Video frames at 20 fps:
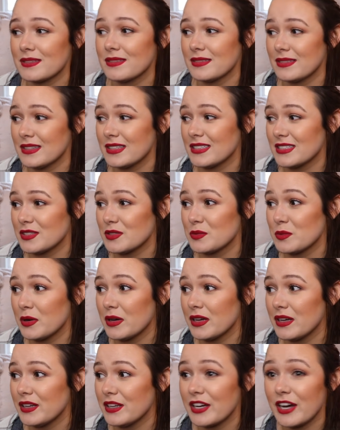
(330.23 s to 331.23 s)
this is
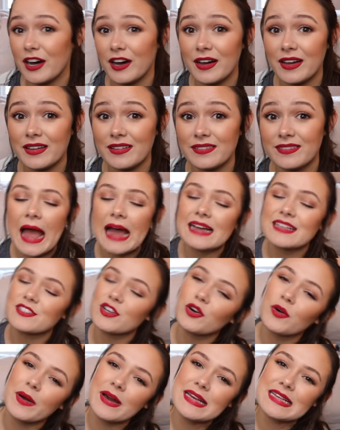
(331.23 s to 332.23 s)
what you got. As
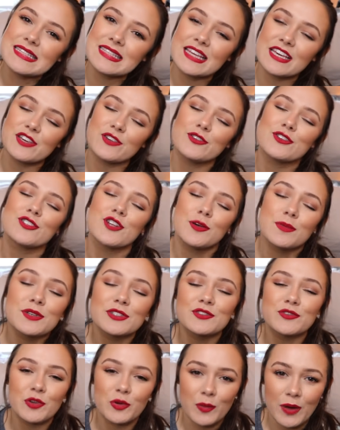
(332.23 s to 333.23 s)
always, thank you so
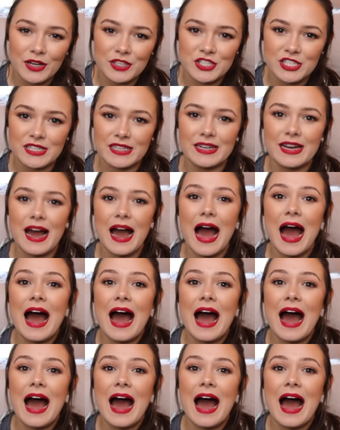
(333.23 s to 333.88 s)
much for watching.